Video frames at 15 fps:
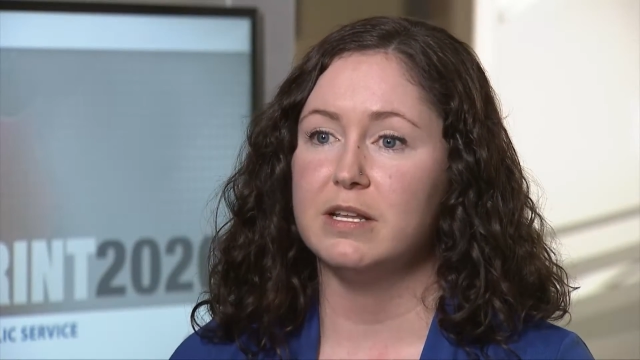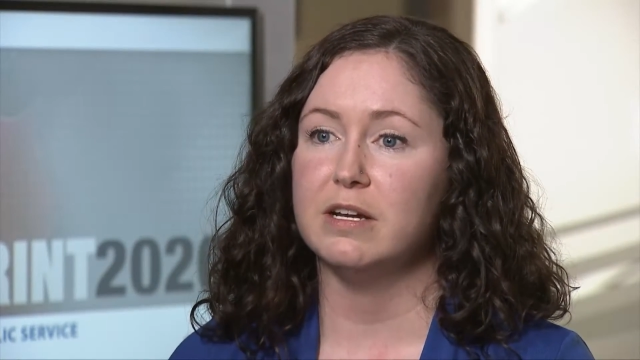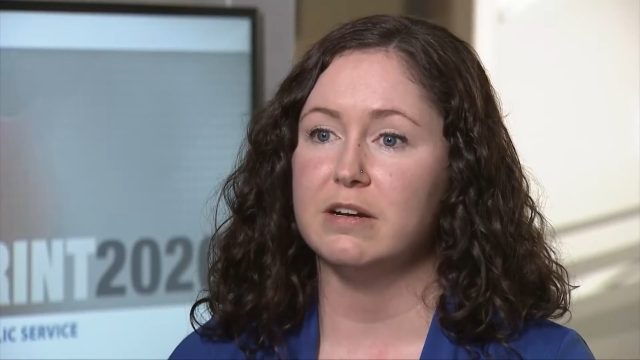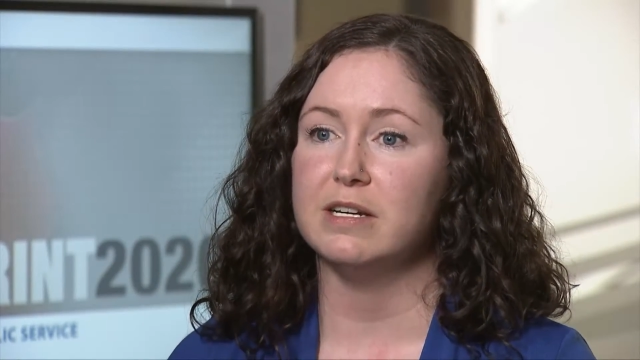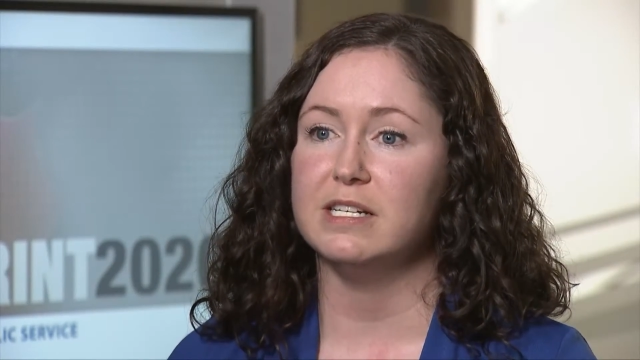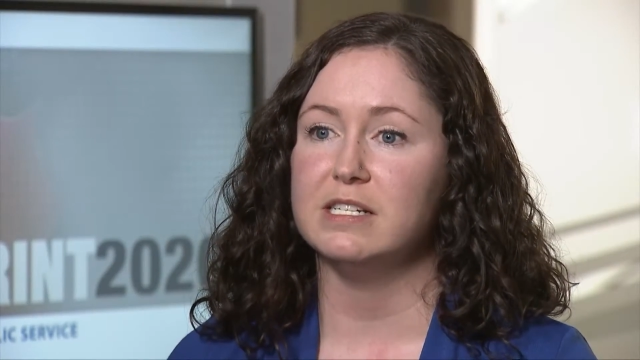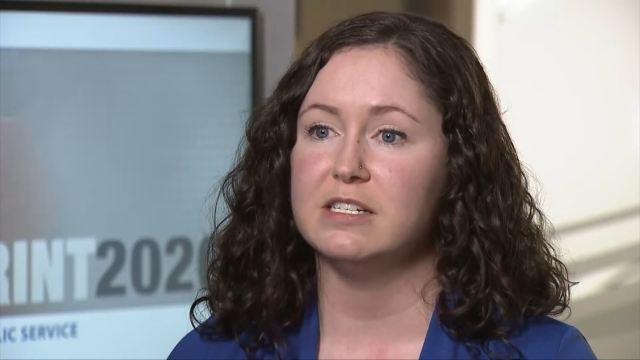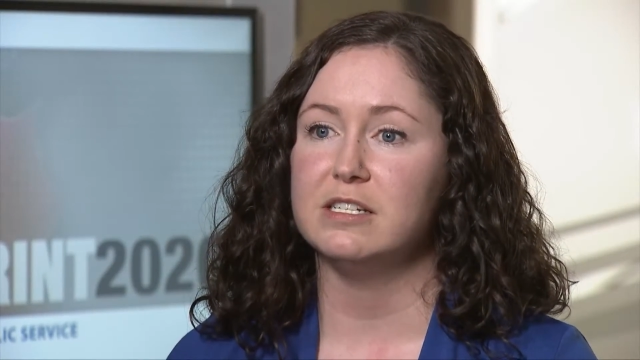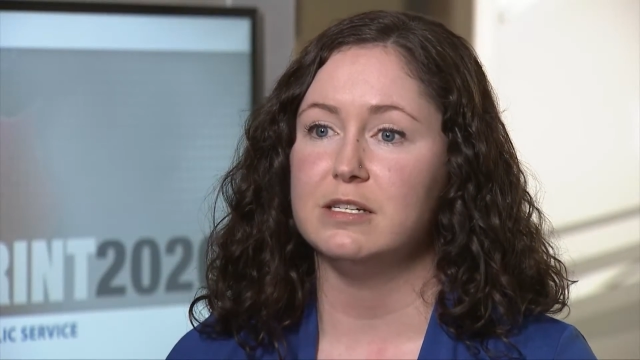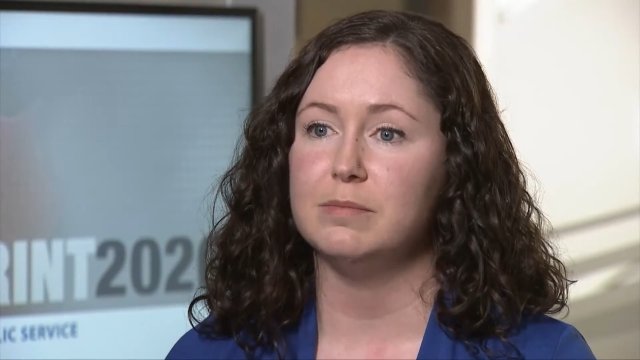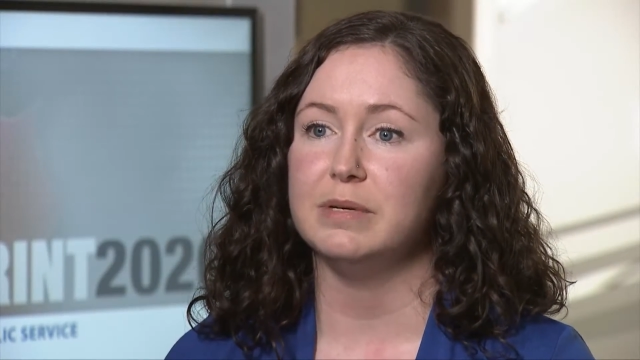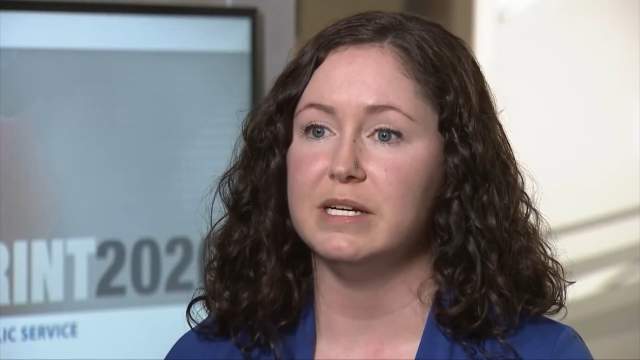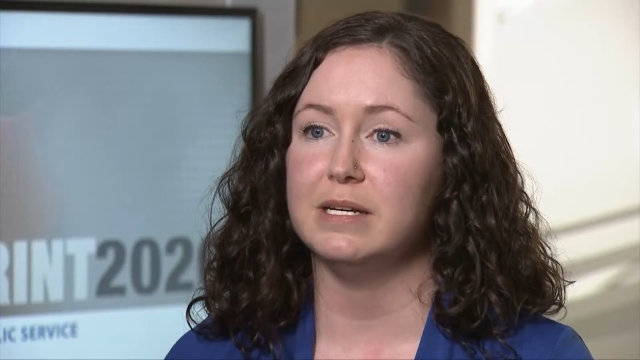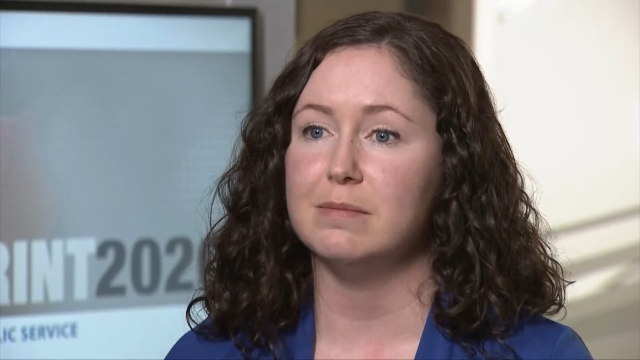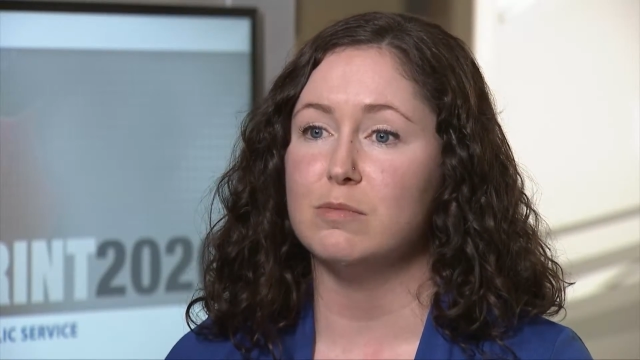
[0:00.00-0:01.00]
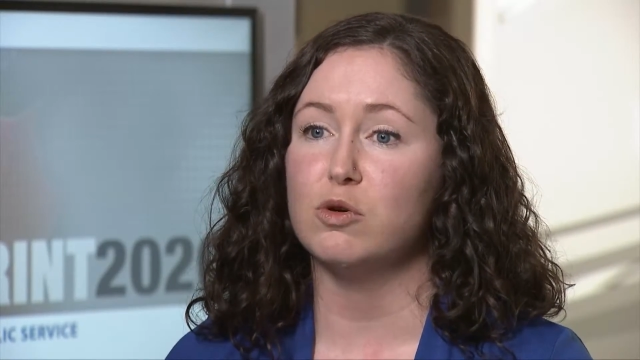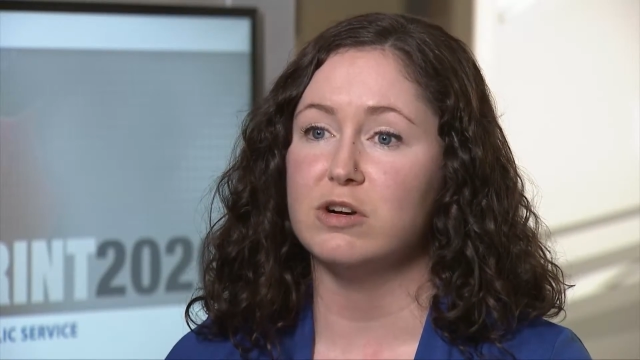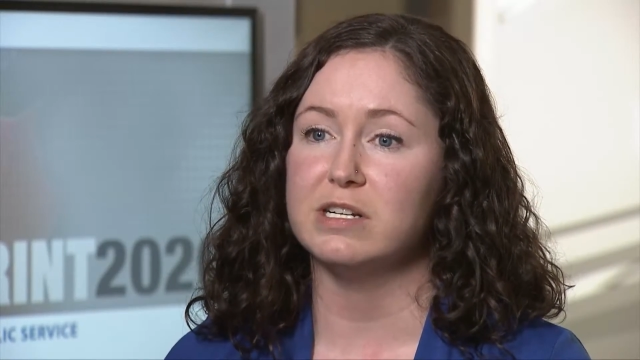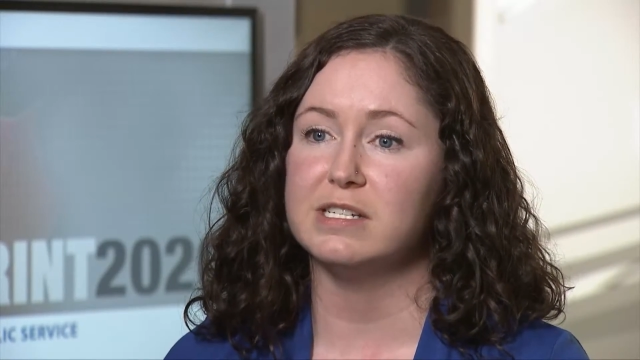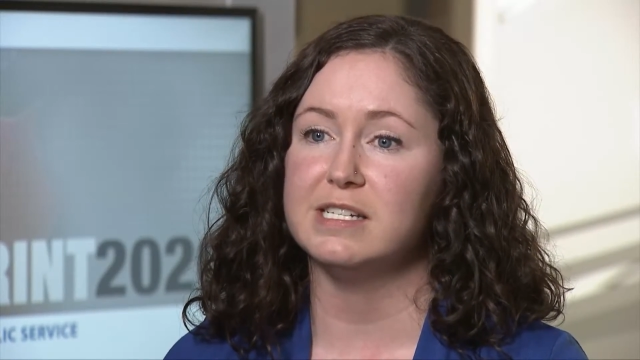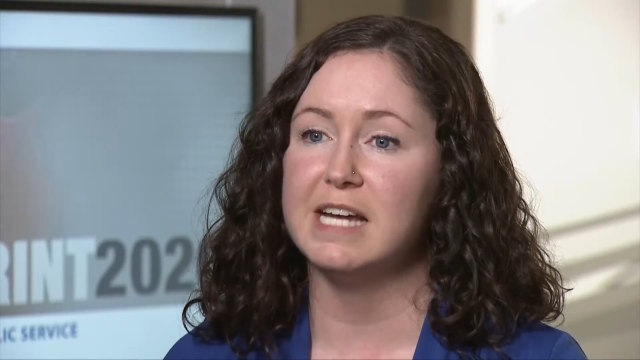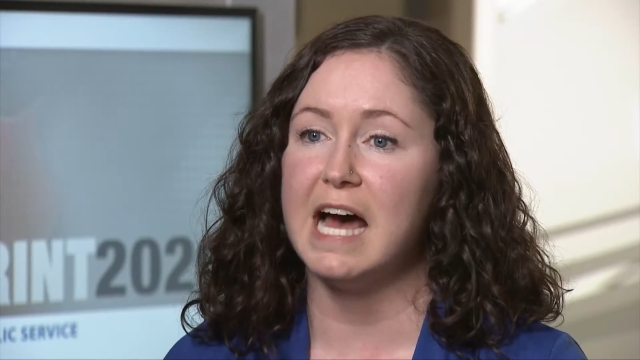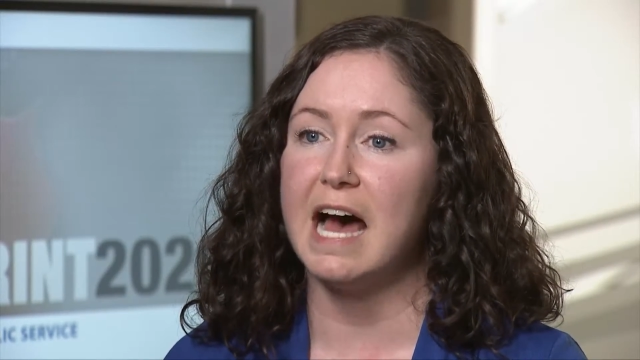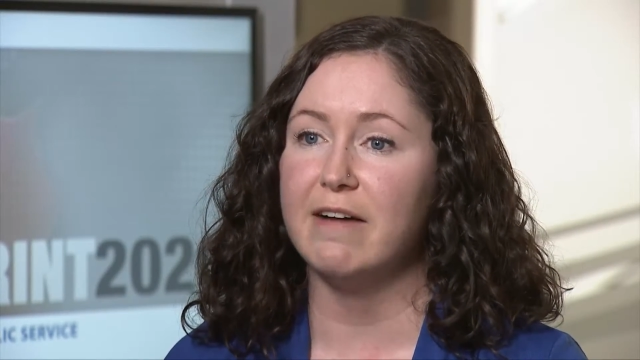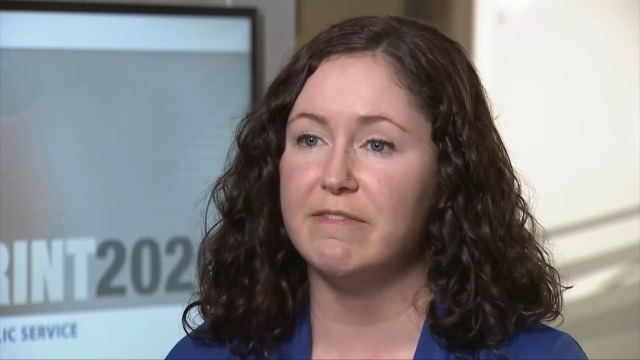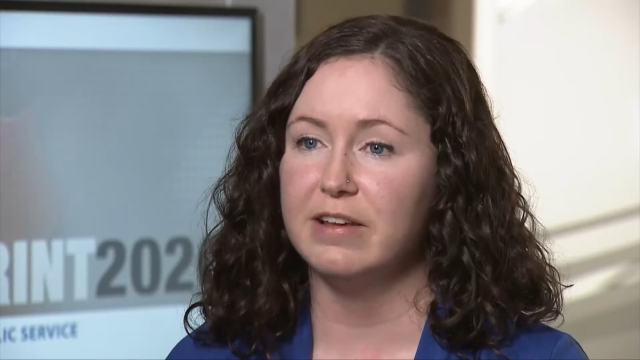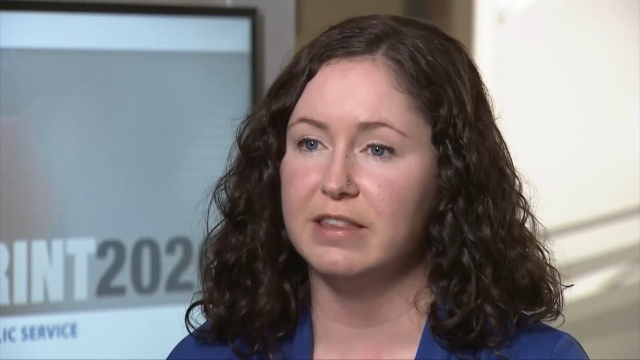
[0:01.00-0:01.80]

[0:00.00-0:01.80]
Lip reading: There needs to be more staff,